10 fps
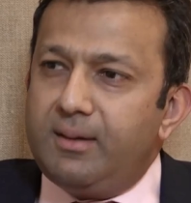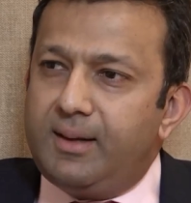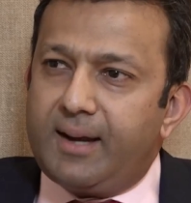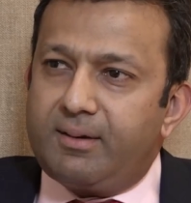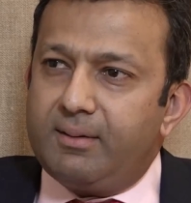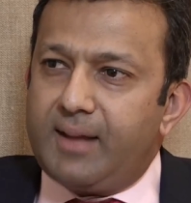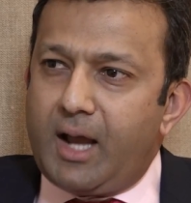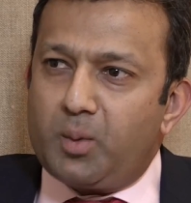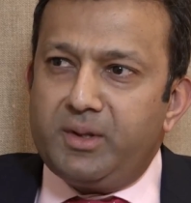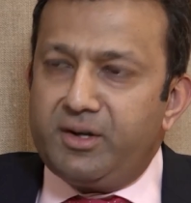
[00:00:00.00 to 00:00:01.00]
to get to
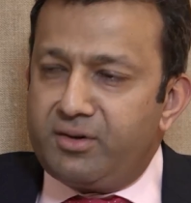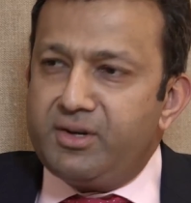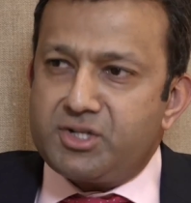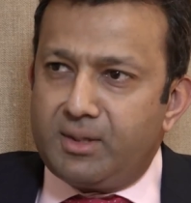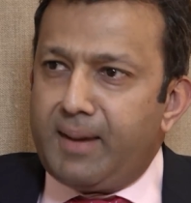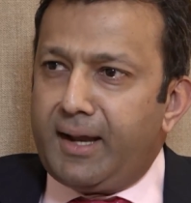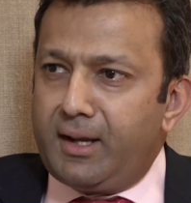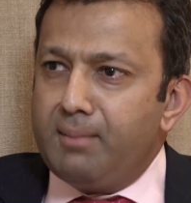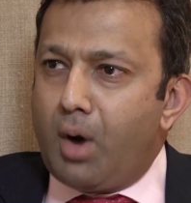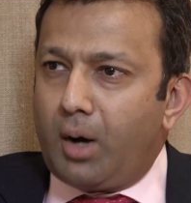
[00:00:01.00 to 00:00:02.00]
that with a traditional
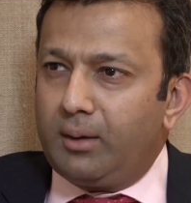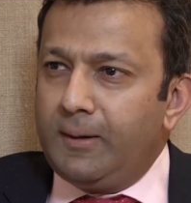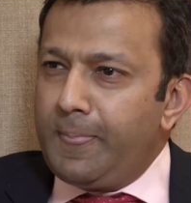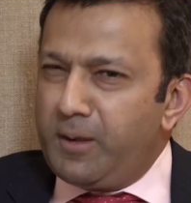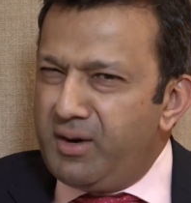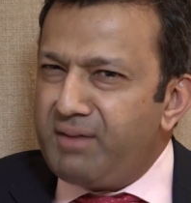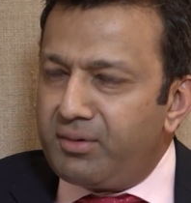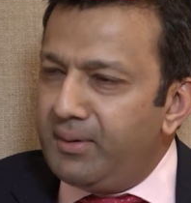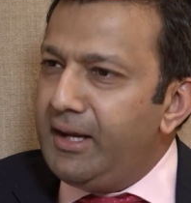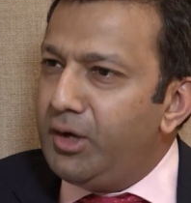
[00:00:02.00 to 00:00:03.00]
banking model. You're
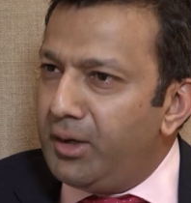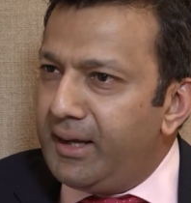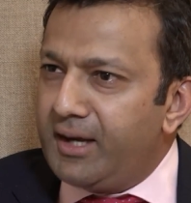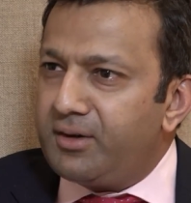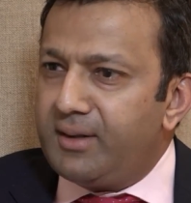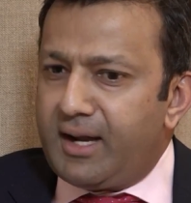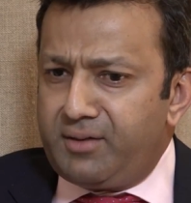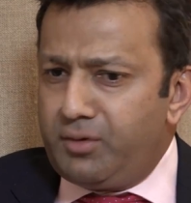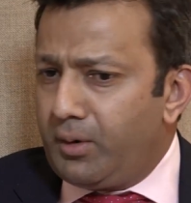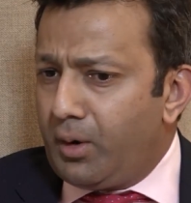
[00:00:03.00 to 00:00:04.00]
never really going to get to that
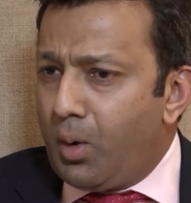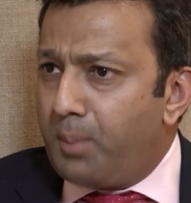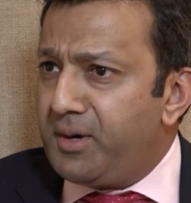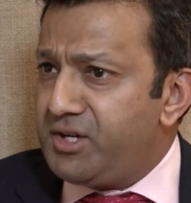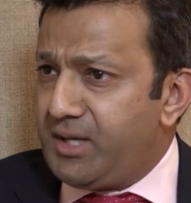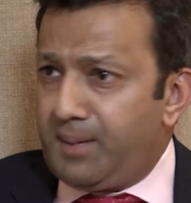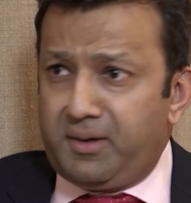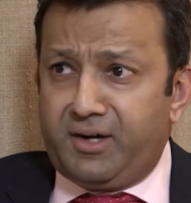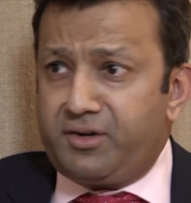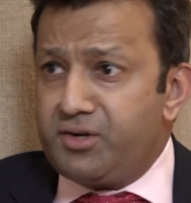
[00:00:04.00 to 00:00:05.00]
if you're a corporate set up
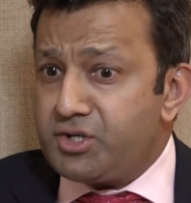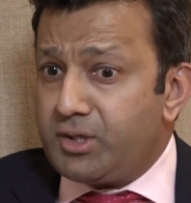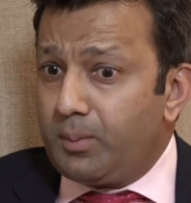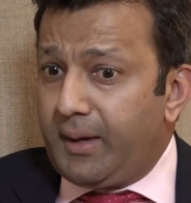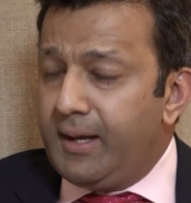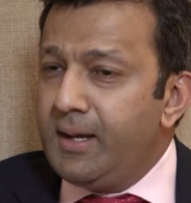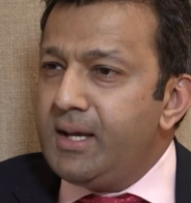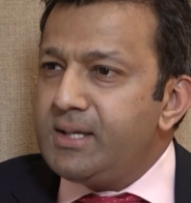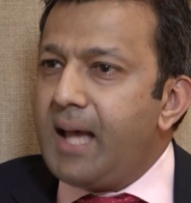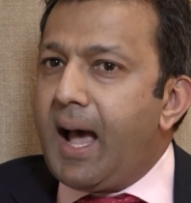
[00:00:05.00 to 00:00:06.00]
in a traditional way.
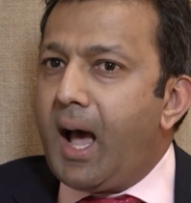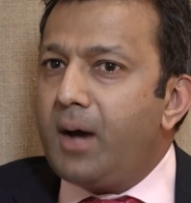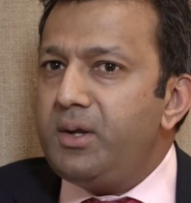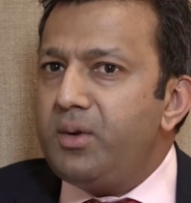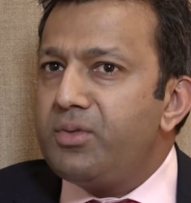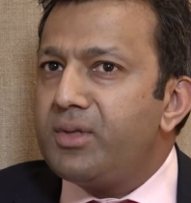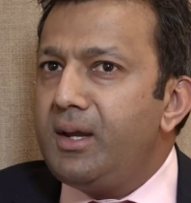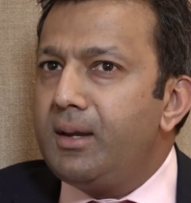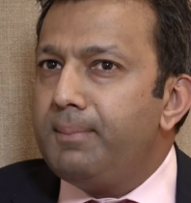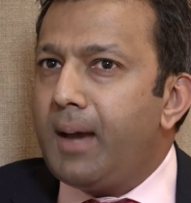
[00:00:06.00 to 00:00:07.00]
So how do you
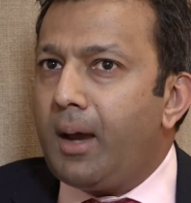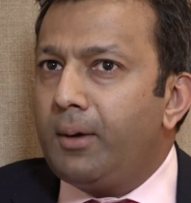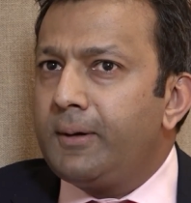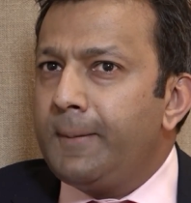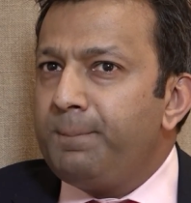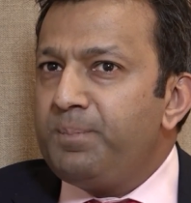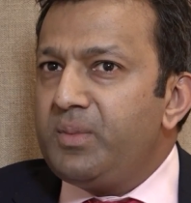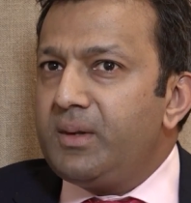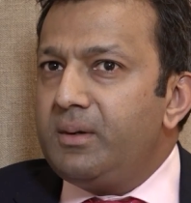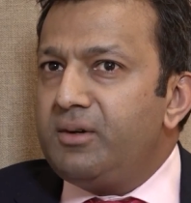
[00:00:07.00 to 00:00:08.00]
think about
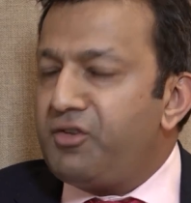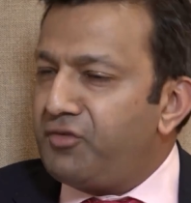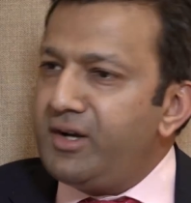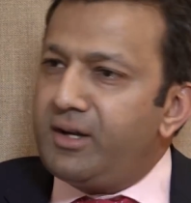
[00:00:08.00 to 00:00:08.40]
different